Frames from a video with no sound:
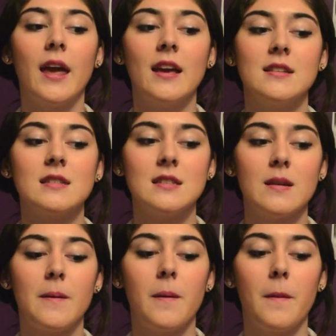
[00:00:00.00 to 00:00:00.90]
is
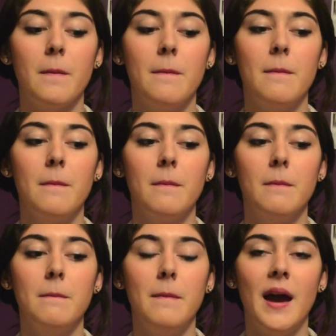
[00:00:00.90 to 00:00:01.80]

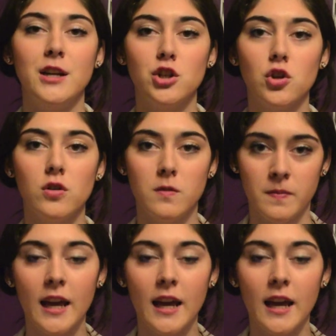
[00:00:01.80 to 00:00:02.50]
magical.